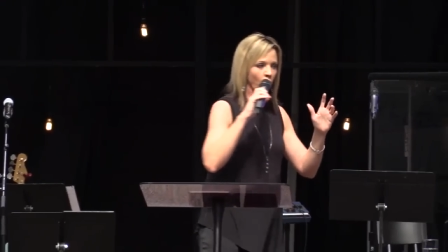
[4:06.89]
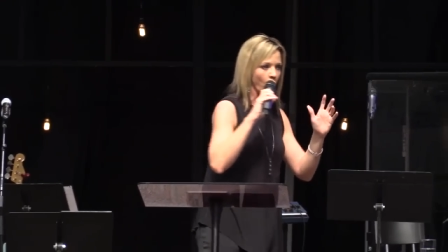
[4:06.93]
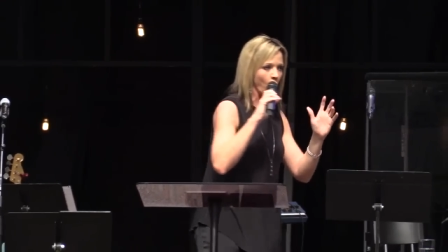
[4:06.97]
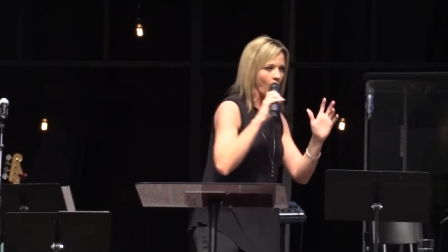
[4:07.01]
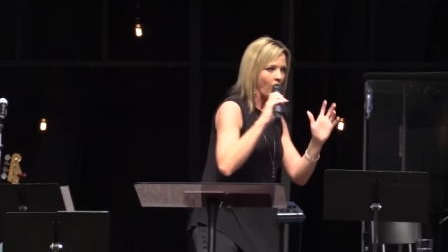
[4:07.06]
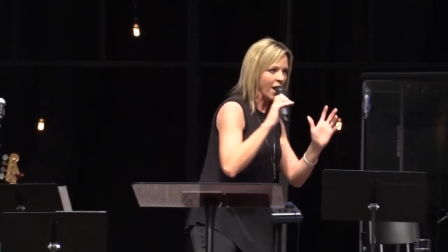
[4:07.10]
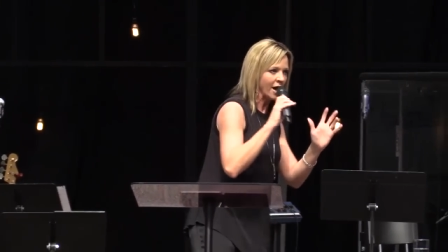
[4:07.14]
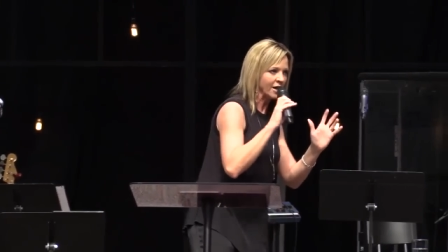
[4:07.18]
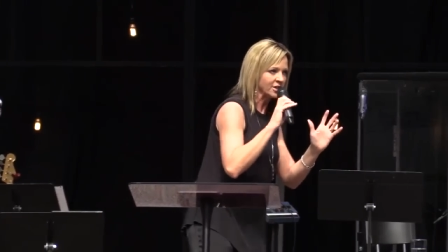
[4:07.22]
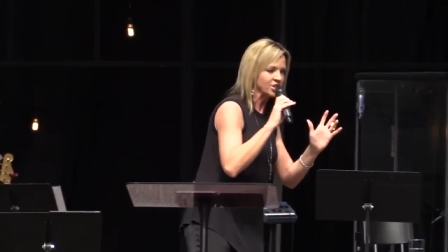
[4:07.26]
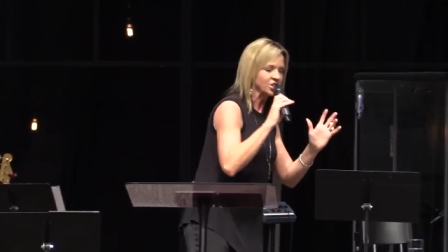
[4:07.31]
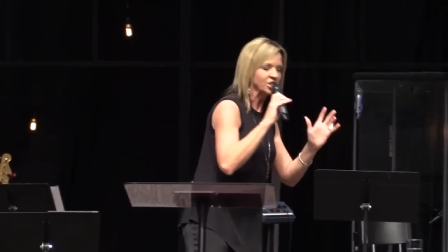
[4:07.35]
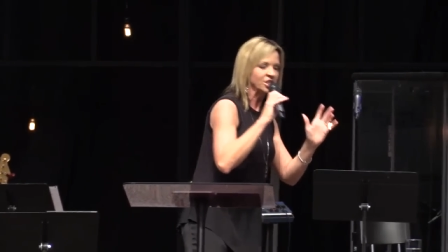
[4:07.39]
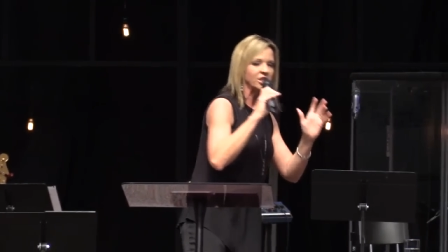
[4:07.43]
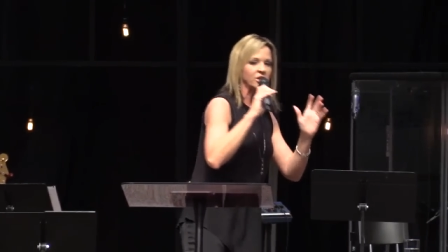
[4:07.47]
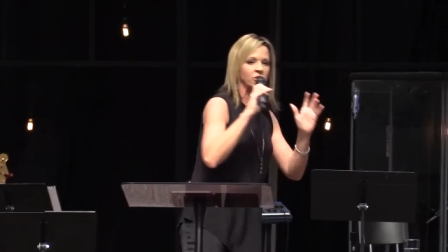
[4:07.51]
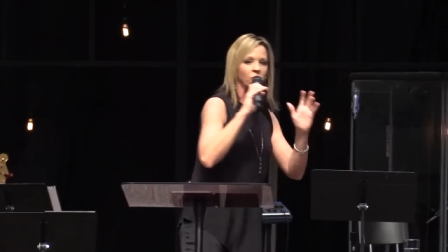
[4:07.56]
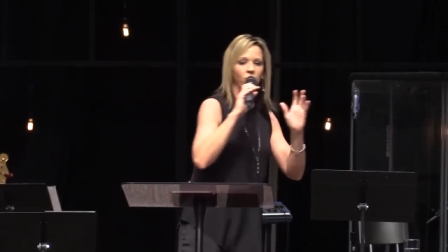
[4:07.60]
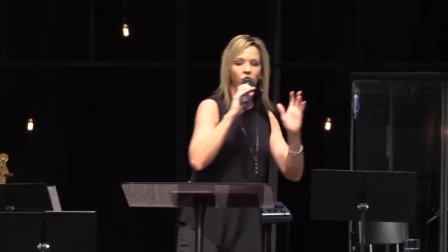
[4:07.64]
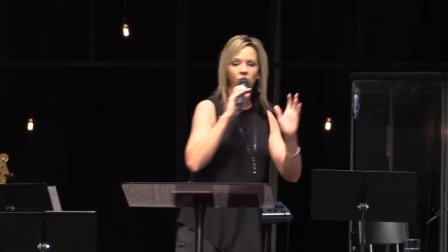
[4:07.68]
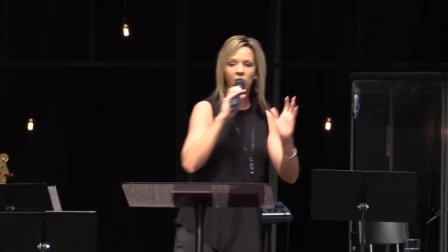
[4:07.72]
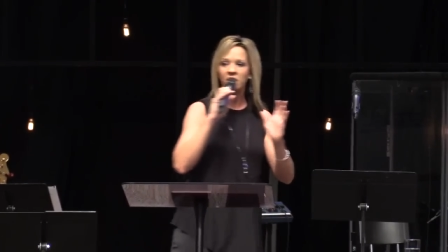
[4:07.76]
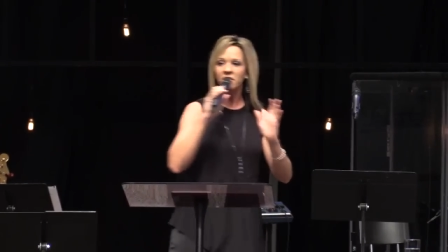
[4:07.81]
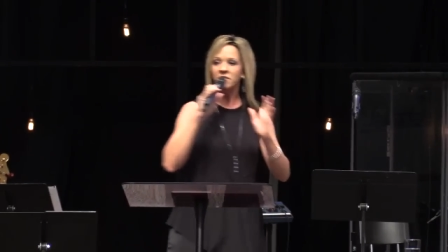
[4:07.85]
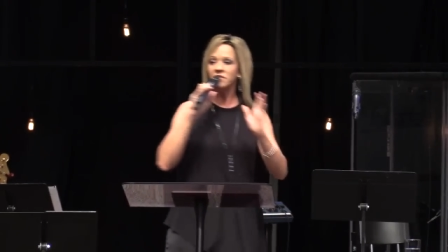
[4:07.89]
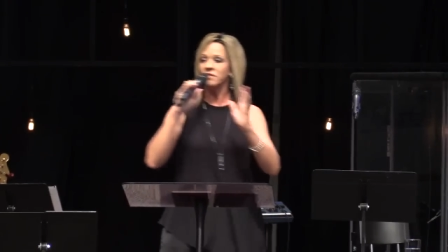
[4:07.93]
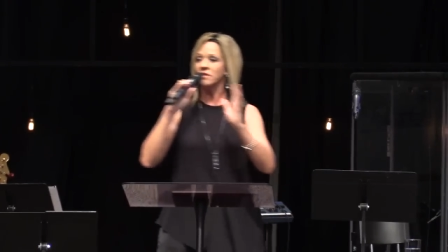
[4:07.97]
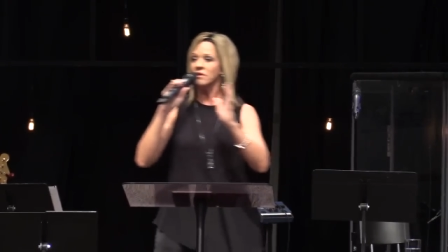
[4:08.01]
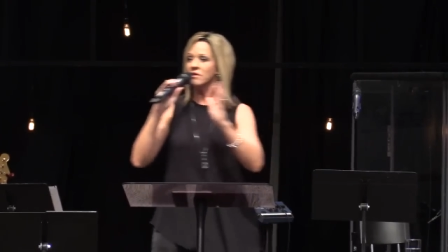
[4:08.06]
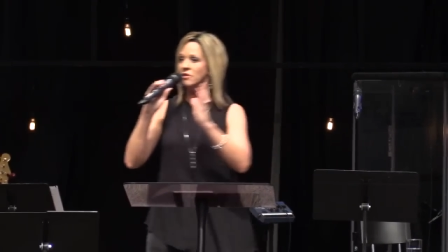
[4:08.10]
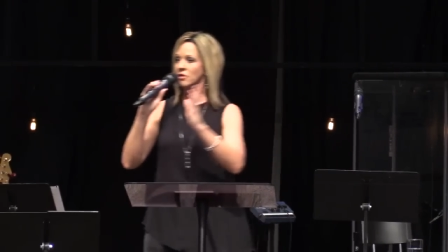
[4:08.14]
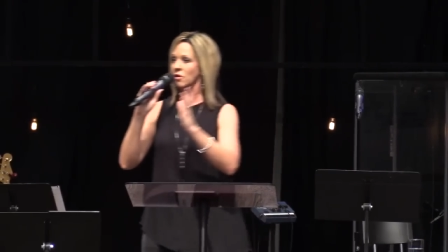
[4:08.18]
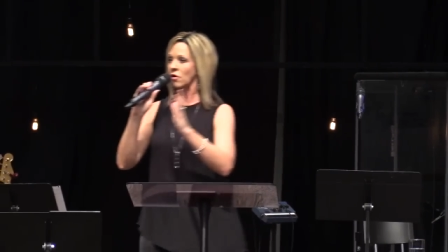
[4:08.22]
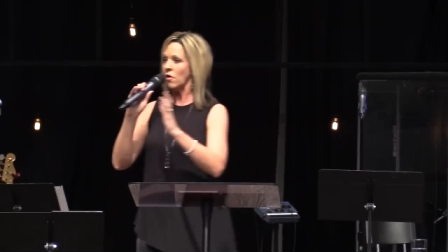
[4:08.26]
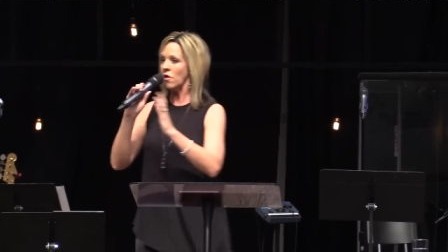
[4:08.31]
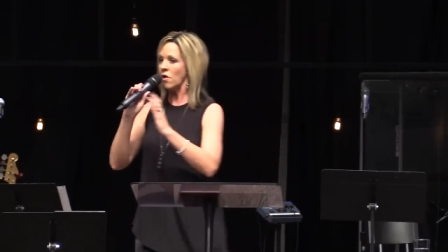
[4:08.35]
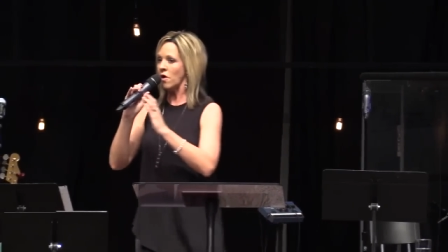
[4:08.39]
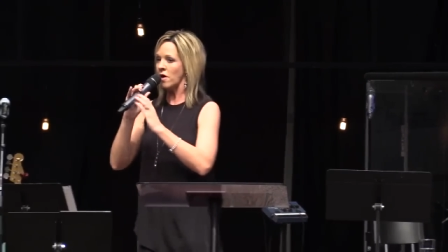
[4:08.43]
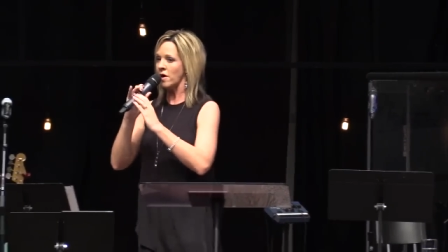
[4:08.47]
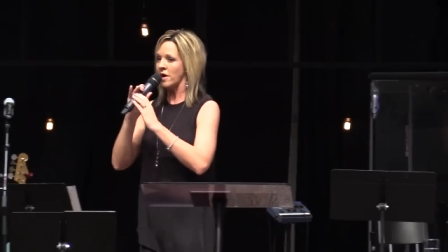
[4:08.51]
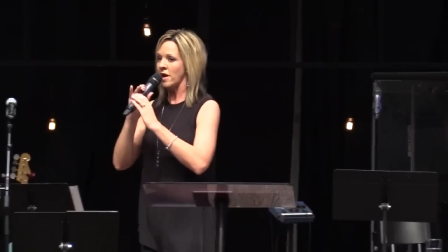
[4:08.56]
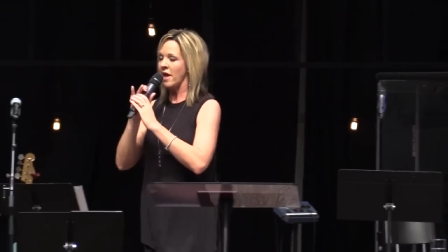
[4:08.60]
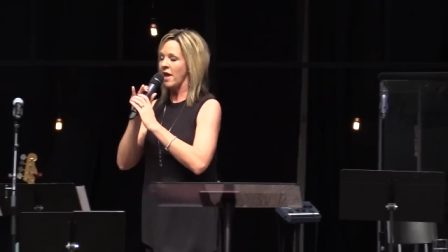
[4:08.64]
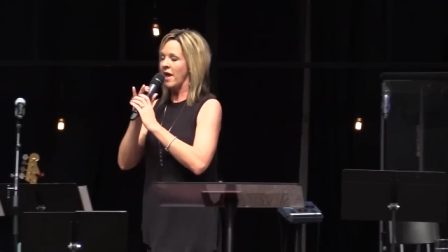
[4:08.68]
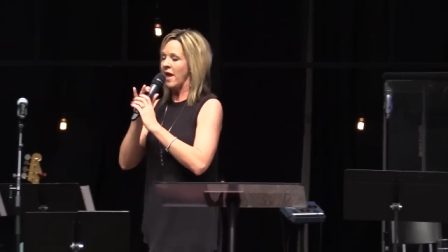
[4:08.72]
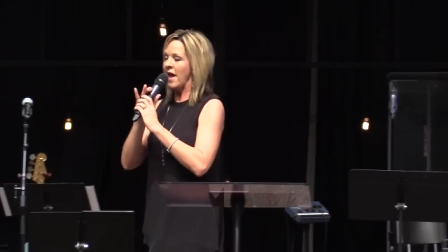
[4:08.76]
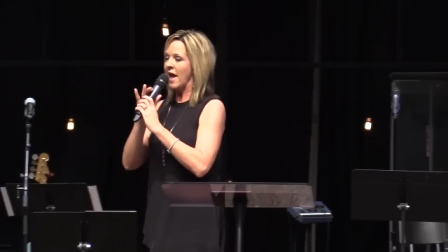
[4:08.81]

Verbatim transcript: watching with the Lord.